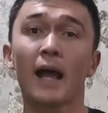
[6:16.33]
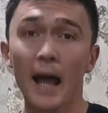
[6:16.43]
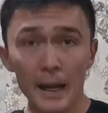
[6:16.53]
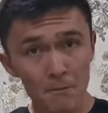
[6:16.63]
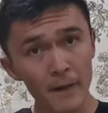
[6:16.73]

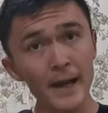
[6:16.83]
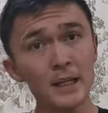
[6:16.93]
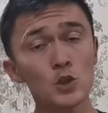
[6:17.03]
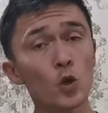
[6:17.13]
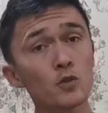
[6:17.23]
I
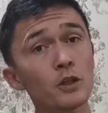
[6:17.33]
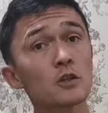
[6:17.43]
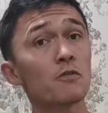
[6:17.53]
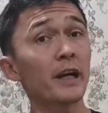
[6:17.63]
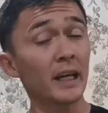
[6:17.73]
find those
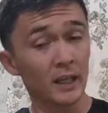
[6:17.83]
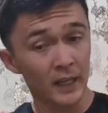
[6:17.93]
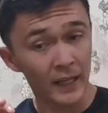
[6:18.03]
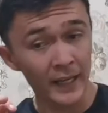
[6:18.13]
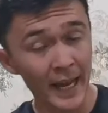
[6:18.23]
videos very
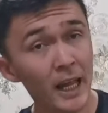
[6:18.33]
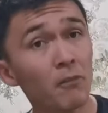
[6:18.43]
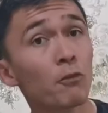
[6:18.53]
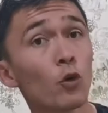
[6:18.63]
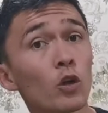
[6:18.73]

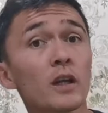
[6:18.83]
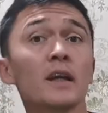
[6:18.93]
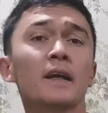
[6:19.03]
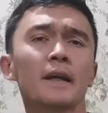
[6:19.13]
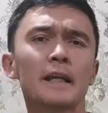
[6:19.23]
helpful.
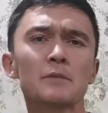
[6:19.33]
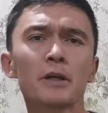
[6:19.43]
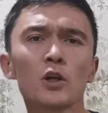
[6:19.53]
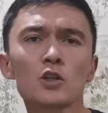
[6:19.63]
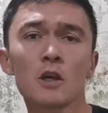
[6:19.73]
It's
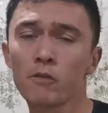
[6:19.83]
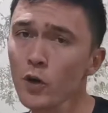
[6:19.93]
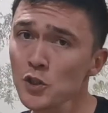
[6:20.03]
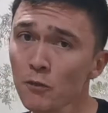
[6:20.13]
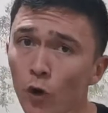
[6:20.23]
because,
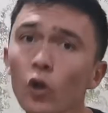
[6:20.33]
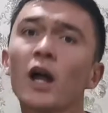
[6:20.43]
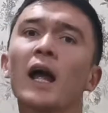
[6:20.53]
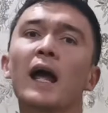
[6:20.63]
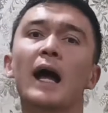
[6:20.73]
first of
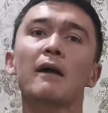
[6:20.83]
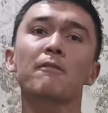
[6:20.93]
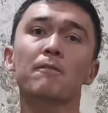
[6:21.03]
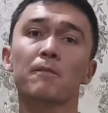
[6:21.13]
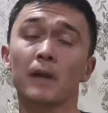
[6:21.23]
all,
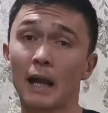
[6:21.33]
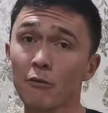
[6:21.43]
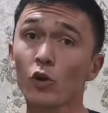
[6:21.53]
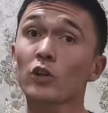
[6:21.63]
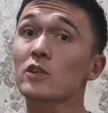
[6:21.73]

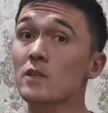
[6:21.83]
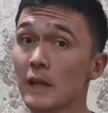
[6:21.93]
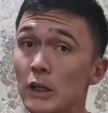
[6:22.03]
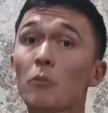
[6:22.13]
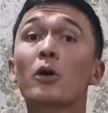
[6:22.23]
I've got
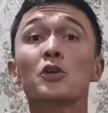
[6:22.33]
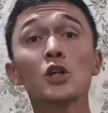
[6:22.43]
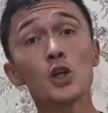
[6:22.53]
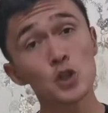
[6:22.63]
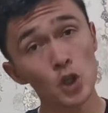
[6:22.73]
an
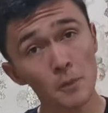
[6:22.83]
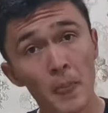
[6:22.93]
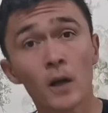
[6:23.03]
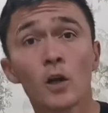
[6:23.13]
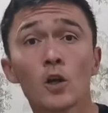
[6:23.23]
opportunity
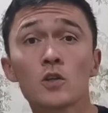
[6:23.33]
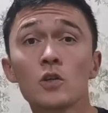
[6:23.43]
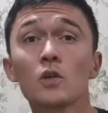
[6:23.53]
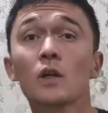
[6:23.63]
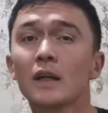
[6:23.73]

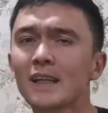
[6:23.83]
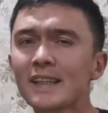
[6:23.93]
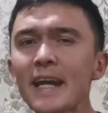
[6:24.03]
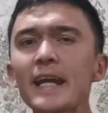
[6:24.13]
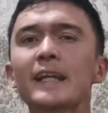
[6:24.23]
to
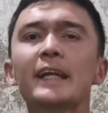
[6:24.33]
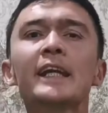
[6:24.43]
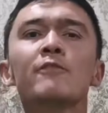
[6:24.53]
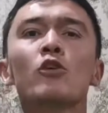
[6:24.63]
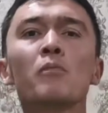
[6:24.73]
gain
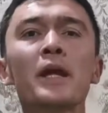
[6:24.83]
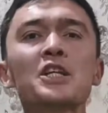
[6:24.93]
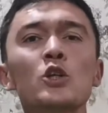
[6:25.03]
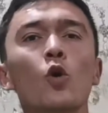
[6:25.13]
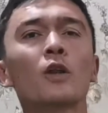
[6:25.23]

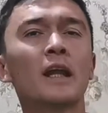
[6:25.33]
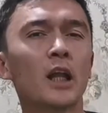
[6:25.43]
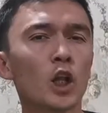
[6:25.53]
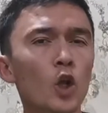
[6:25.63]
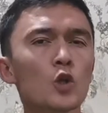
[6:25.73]
information on
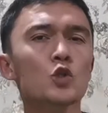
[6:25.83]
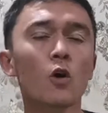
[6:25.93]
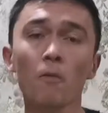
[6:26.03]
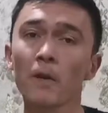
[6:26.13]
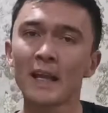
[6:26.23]
lots
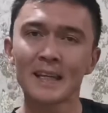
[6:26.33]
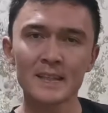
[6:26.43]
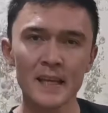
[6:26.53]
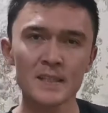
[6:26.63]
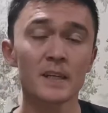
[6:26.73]
of
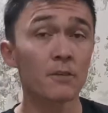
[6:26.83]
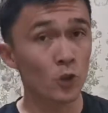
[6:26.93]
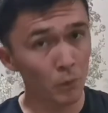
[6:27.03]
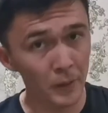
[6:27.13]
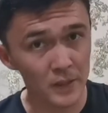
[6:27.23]
sensitive
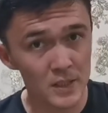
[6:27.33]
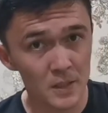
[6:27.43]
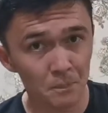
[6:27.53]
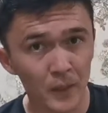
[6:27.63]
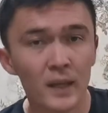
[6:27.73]

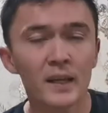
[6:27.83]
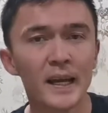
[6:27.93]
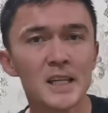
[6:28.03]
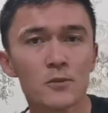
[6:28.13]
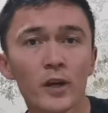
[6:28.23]
topics,
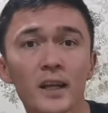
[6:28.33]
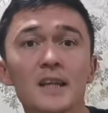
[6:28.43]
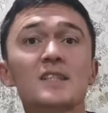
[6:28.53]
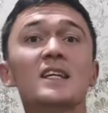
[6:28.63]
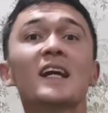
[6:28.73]
as well
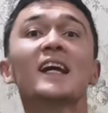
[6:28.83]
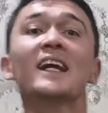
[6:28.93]
as